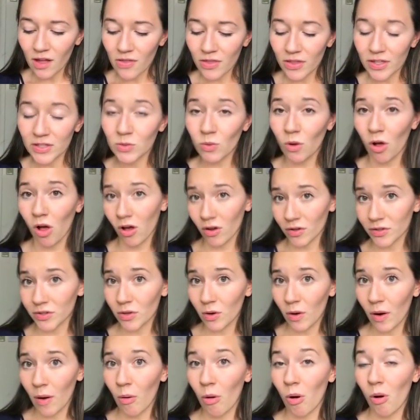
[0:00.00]
This will
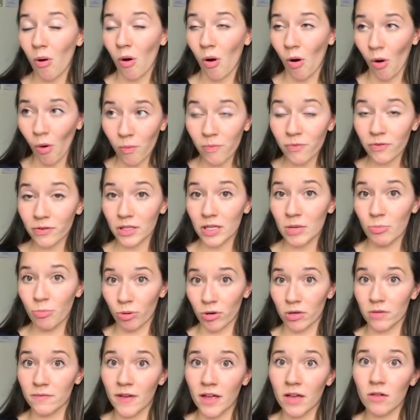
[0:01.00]
also hopefully
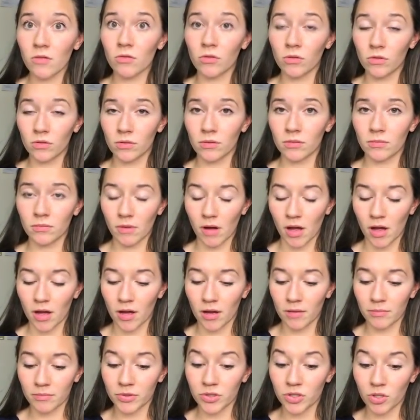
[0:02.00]
prevent
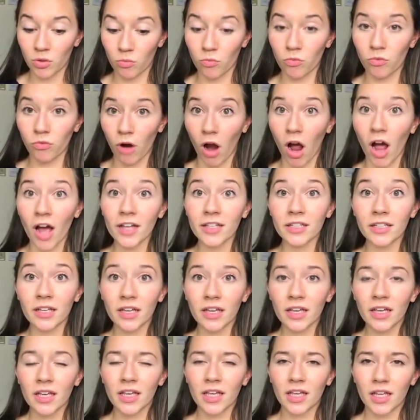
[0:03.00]
some rot
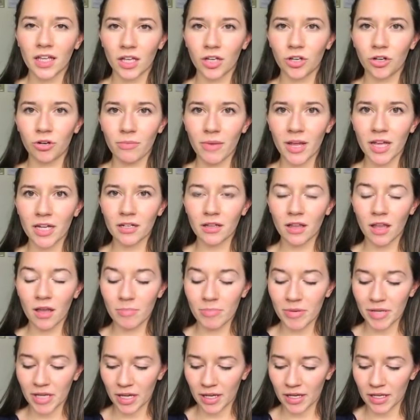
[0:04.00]
in your
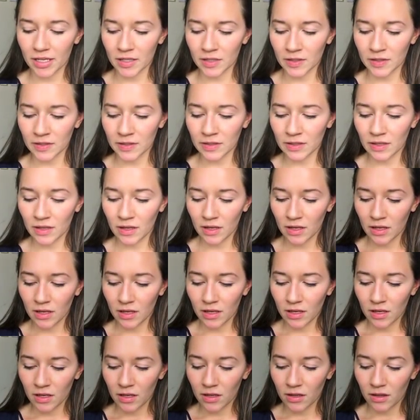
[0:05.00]
mandala, because
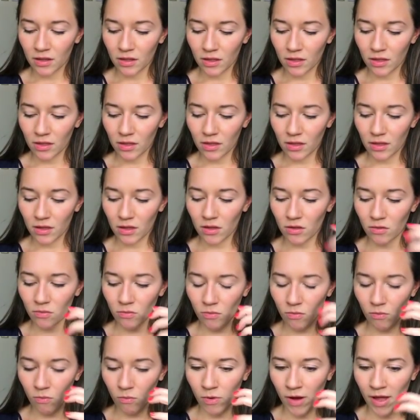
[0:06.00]

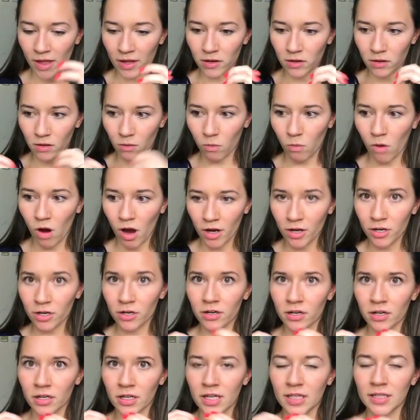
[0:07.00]
when the
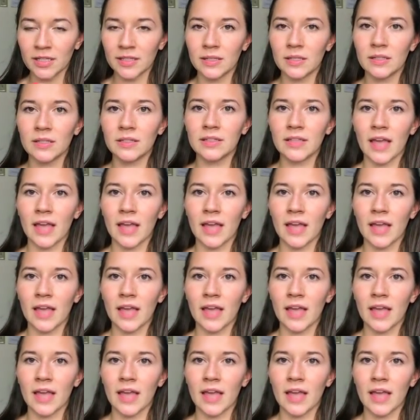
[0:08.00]
water gets